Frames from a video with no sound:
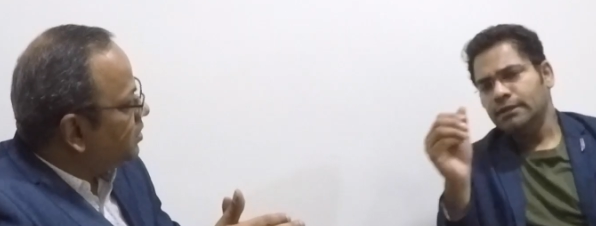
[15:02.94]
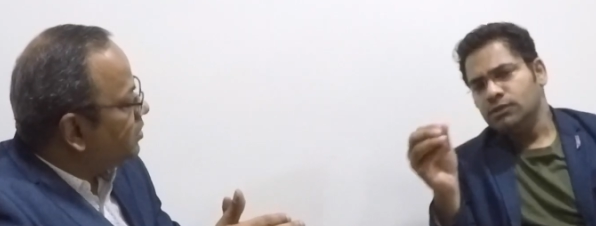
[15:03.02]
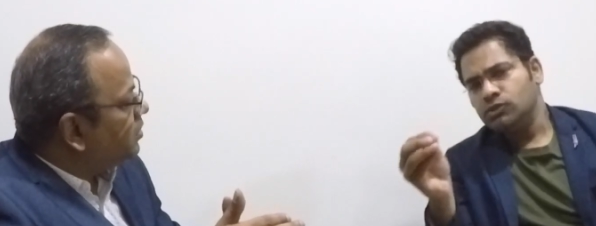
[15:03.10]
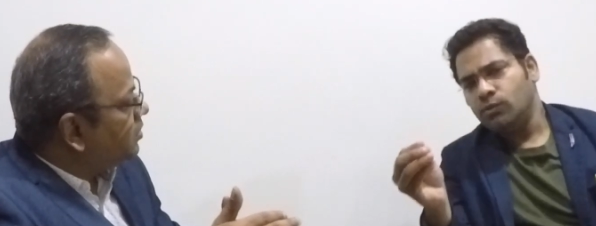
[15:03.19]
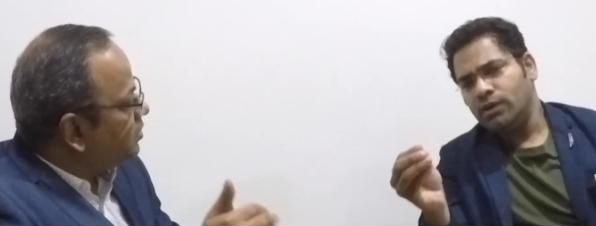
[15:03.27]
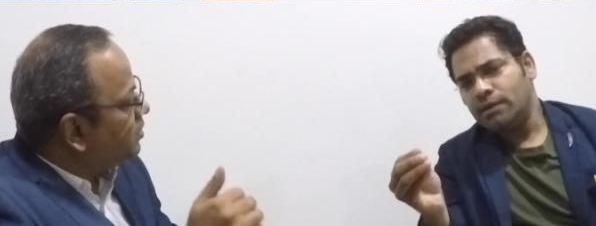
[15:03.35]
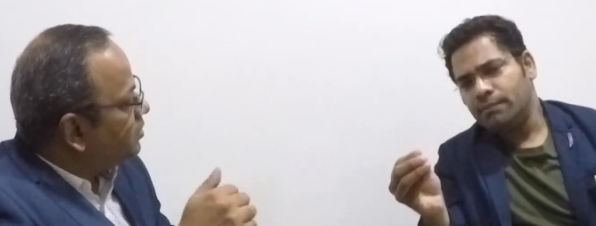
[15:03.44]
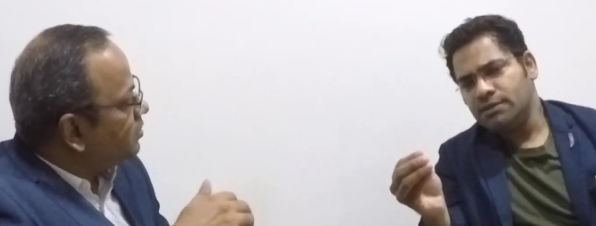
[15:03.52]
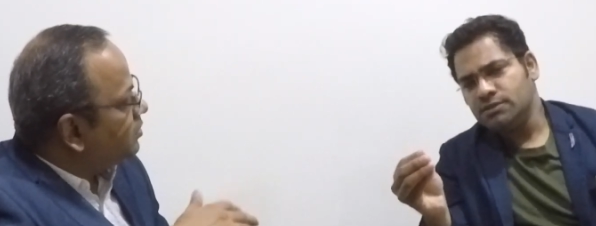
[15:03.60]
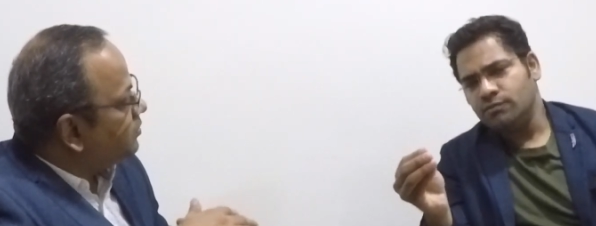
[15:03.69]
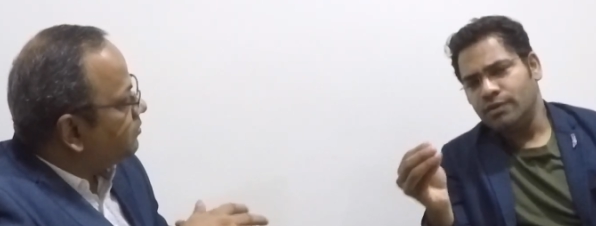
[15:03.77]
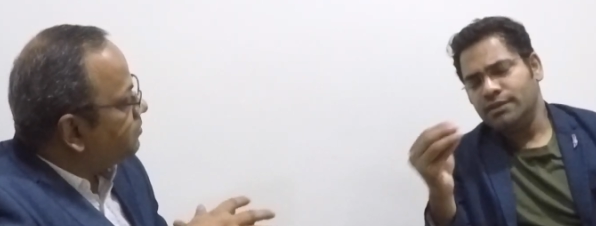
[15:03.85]
Speaker 1: So what
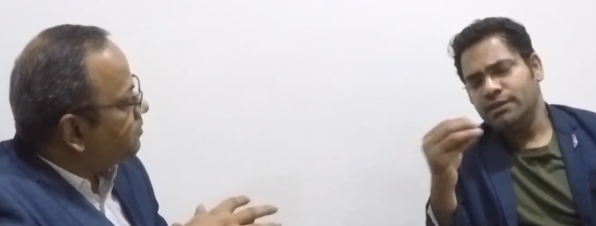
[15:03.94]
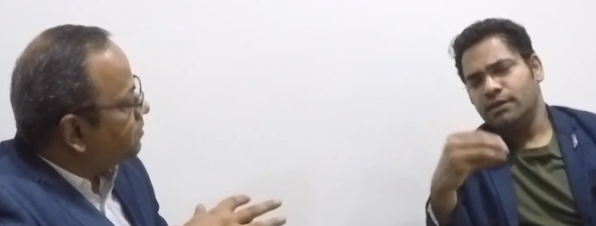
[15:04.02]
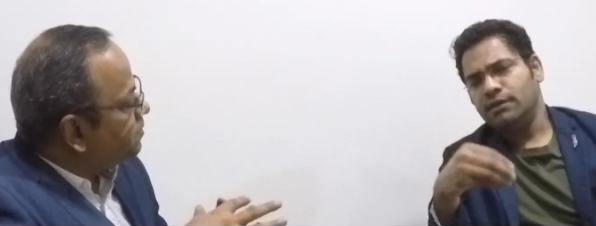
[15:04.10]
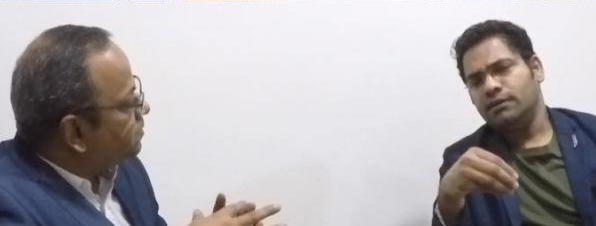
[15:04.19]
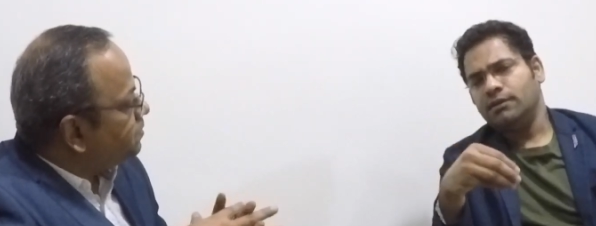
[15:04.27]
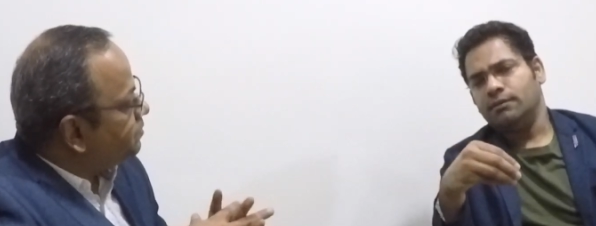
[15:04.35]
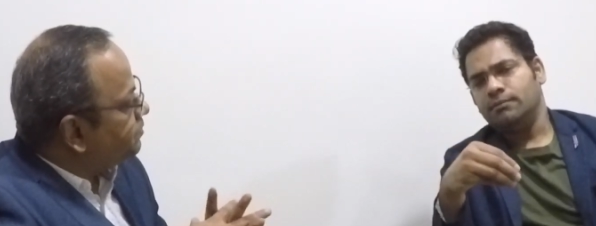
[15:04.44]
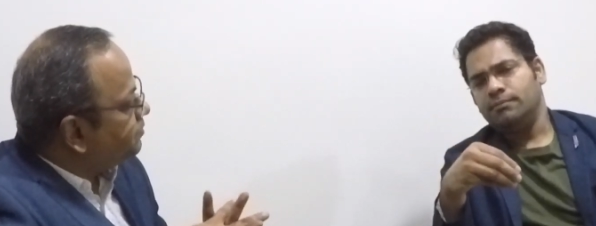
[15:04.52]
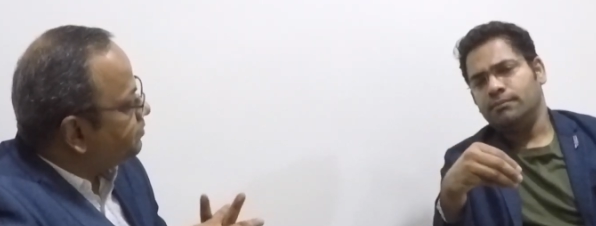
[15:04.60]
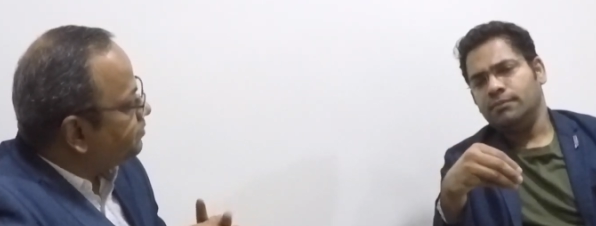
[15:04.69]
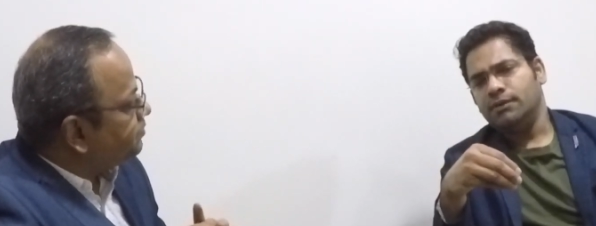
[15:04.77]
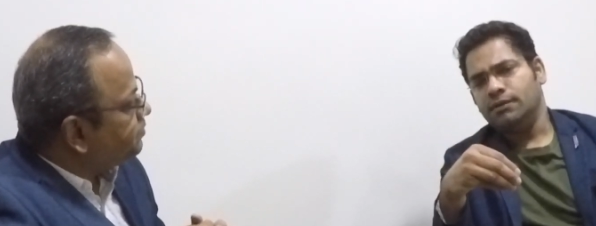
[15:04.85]
happens when they are,
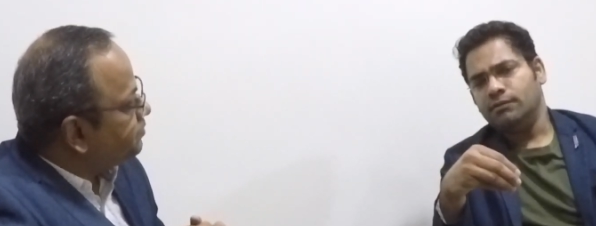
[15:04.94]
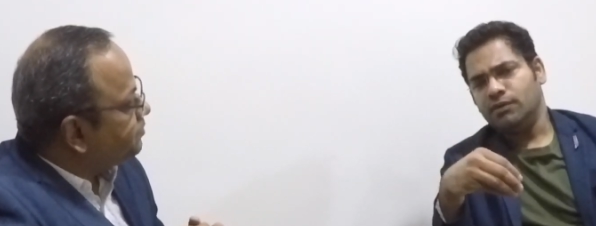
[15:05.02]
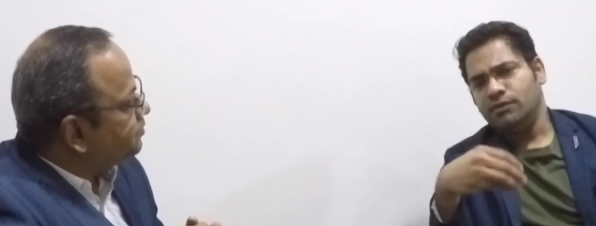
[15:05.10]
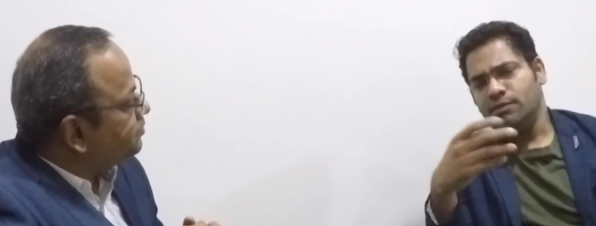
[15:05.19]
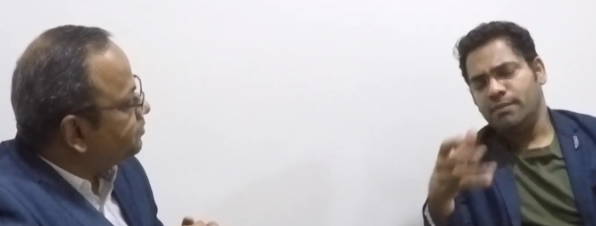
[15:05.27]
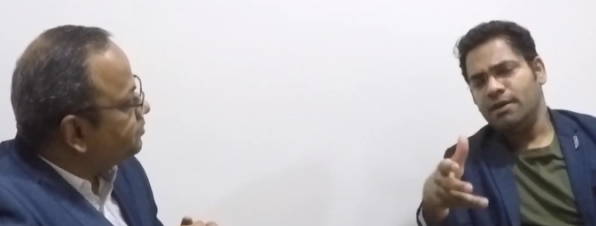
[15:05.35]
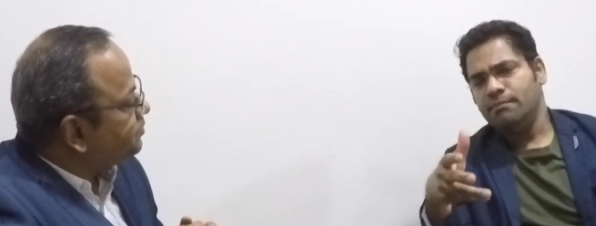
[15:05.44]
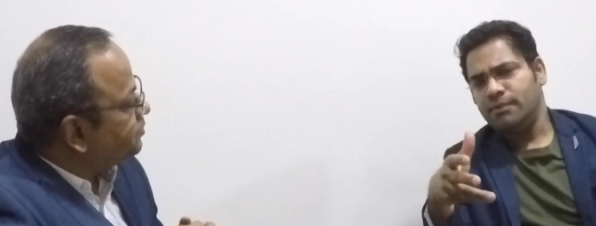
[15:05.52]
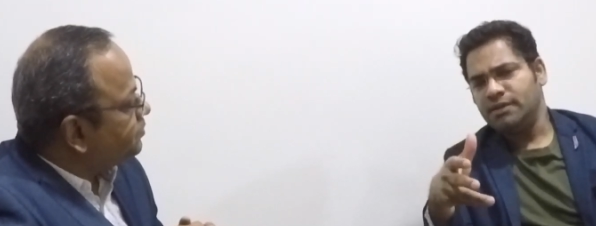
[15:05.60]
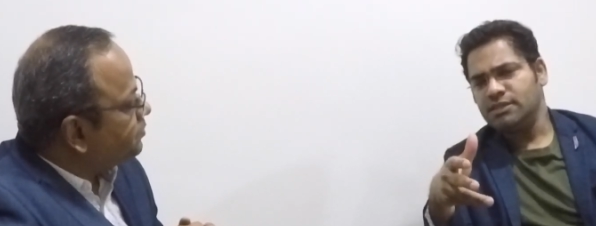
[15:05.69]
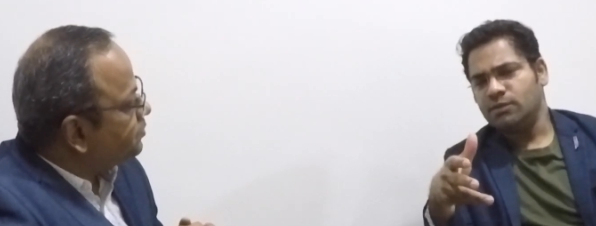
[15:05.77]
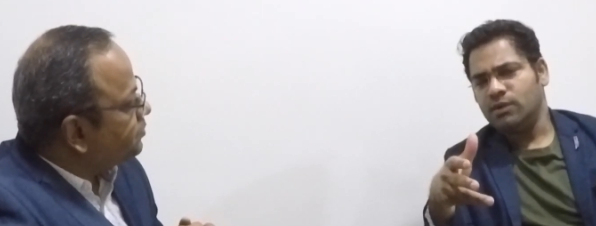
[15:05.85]
one of the main
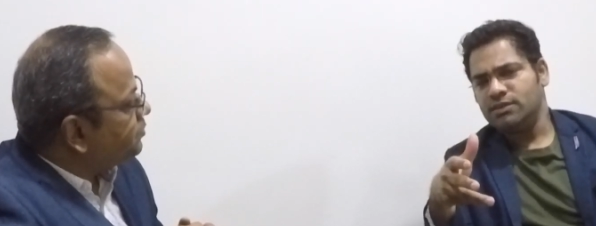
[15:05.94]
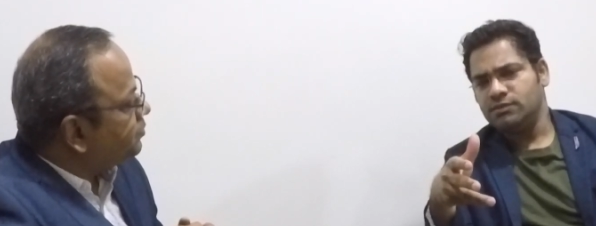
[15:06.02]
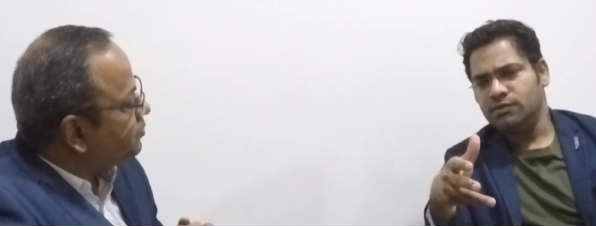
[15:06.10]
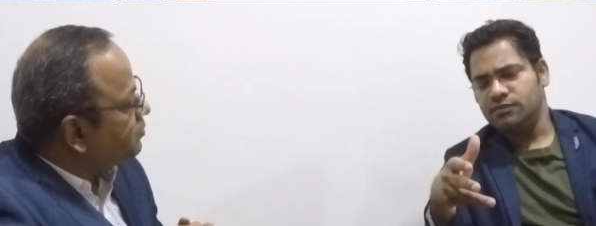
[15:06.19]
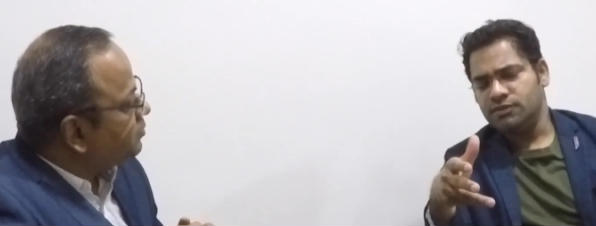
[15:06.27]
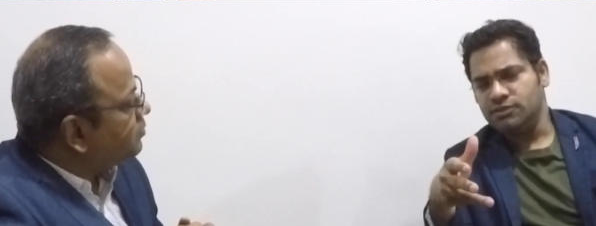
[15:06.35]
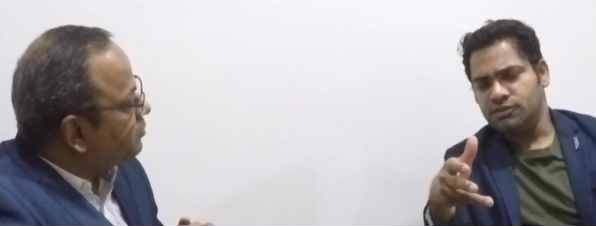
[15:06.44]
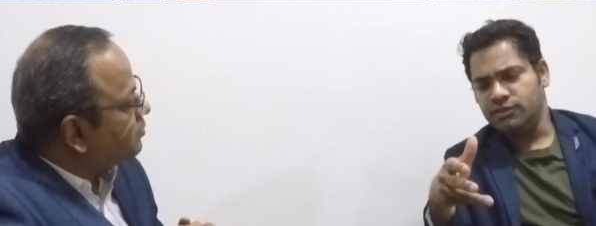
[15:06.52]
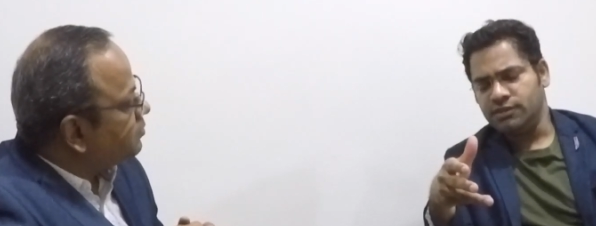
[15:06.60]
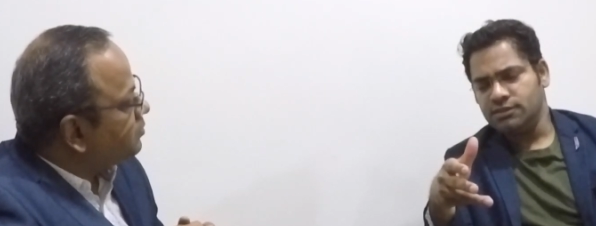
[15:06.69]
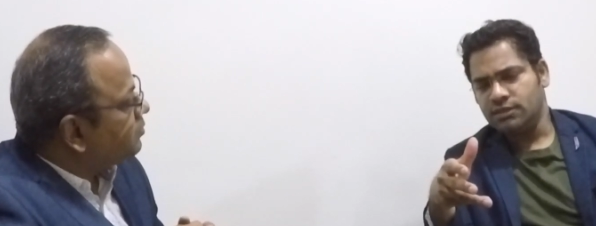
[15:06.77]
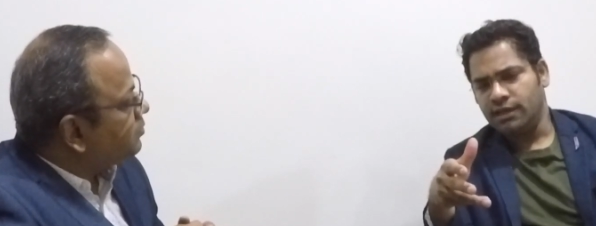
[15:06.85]
prerequisites of surgery
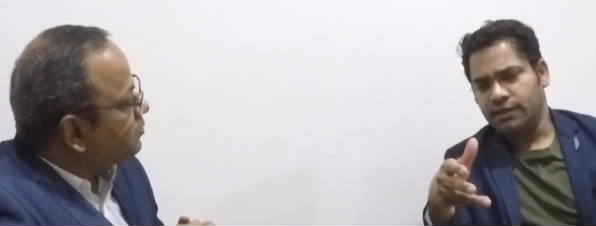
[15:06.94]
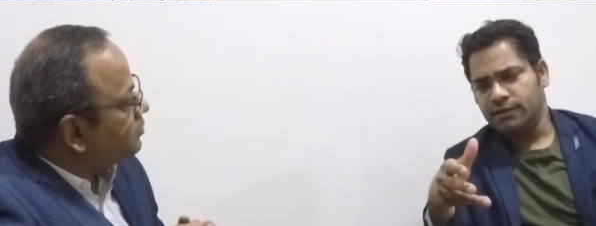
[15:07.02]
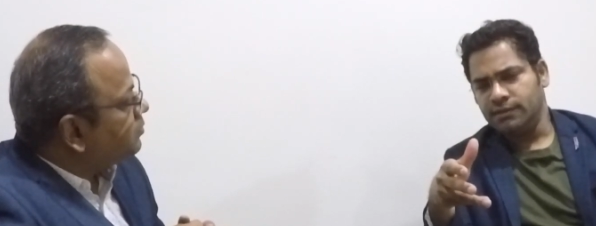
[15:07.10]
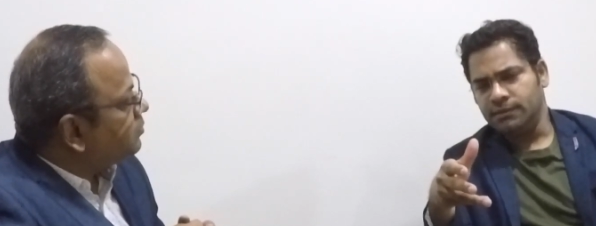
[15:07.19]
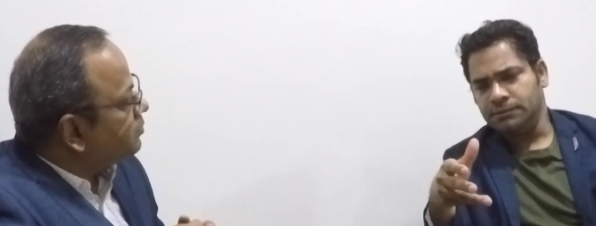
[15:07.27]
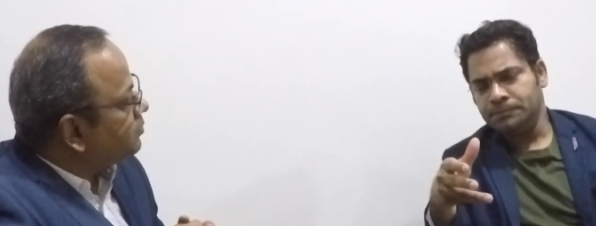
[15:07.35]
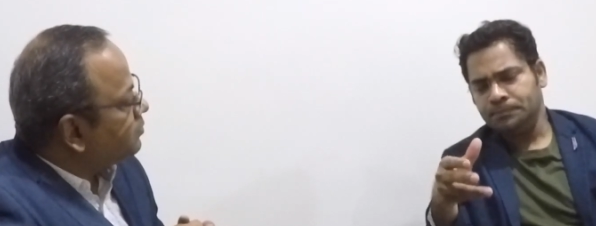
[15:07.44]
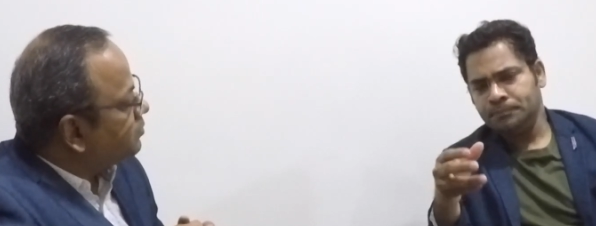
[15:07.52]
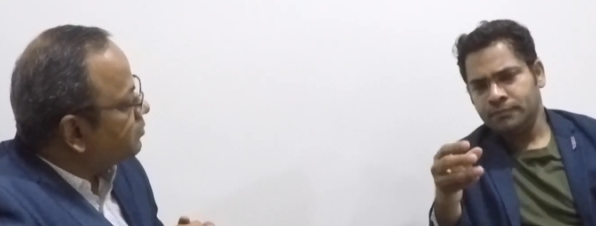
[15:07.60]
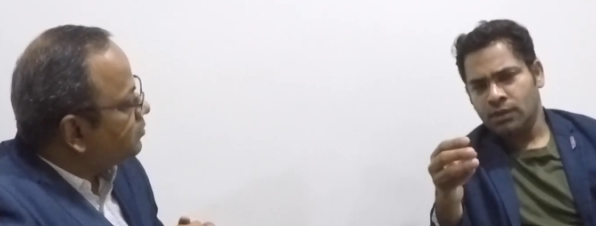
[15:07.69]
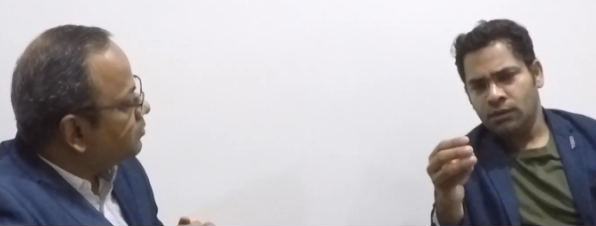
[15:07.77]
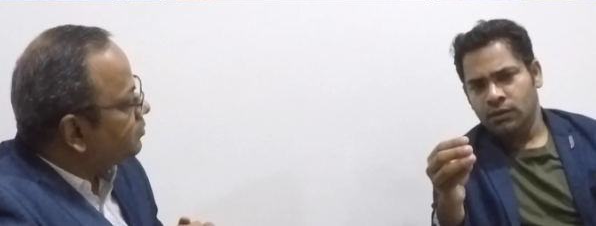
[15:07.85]
is like,
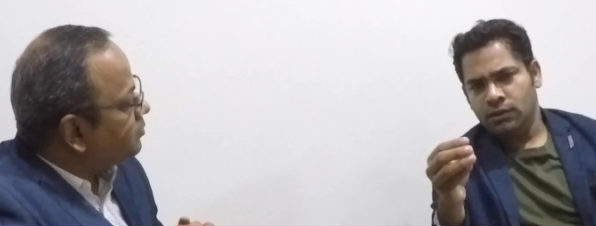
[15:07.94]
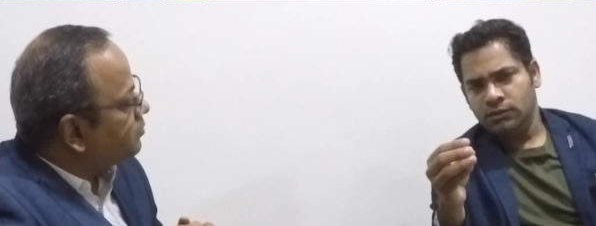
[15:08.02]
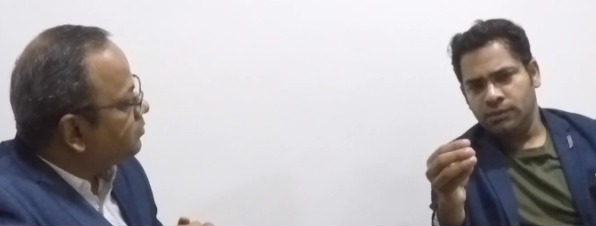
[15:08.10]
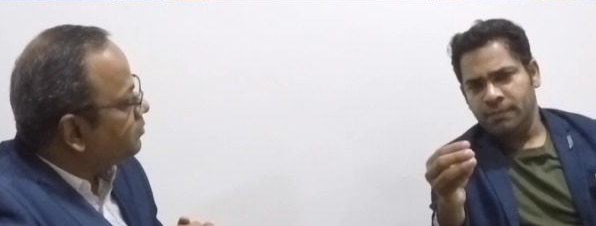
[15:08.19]
if the